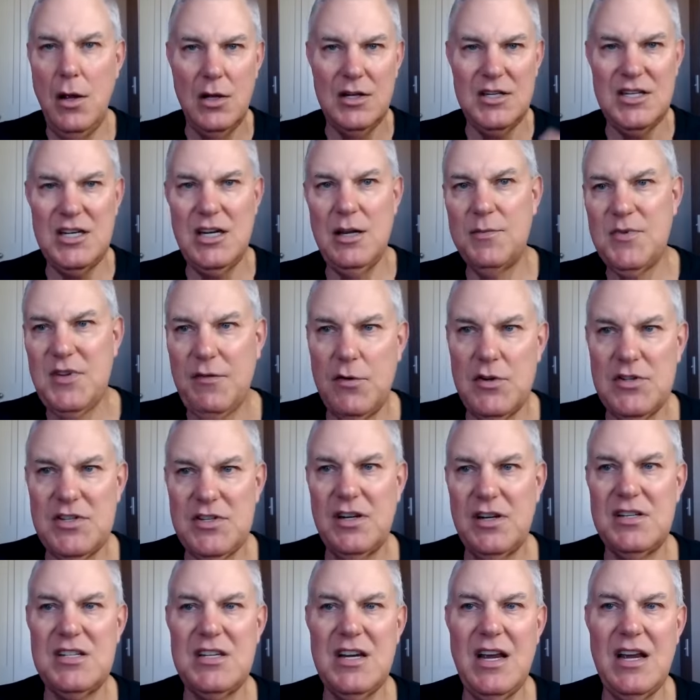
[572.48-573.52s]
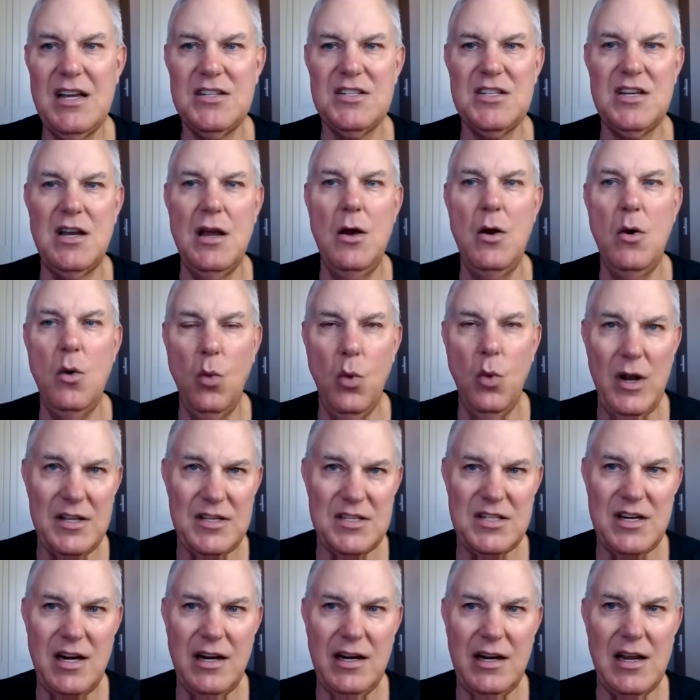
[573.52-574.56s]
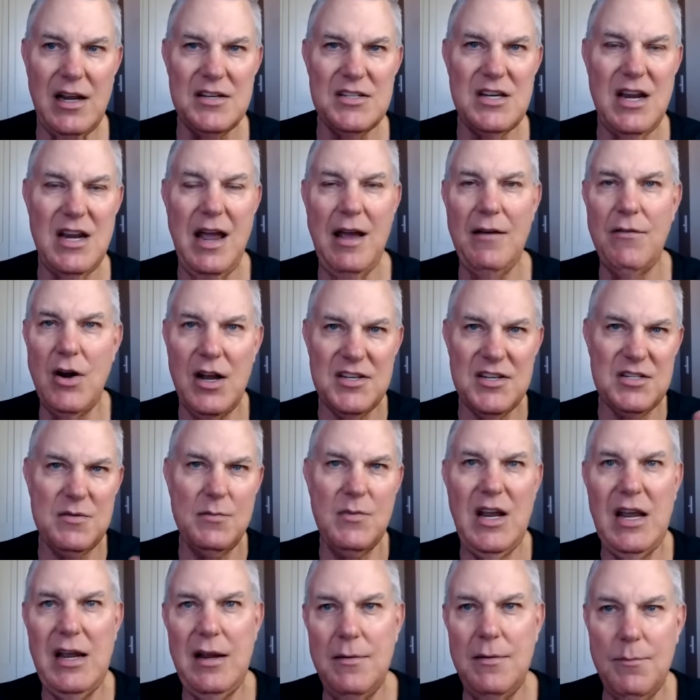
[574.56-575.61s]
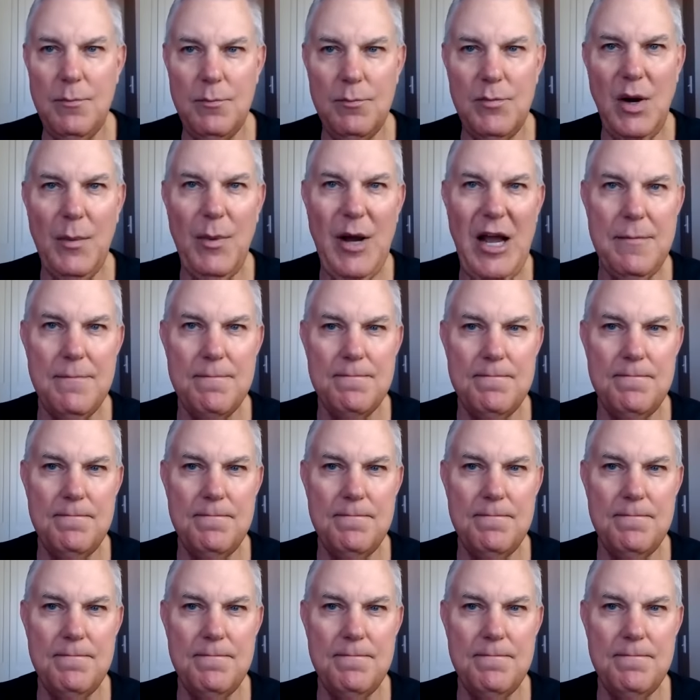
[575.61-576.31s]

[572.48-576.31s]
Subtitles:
Tips for Success Wednesday, guys. Have an awesome day. Bye-bye.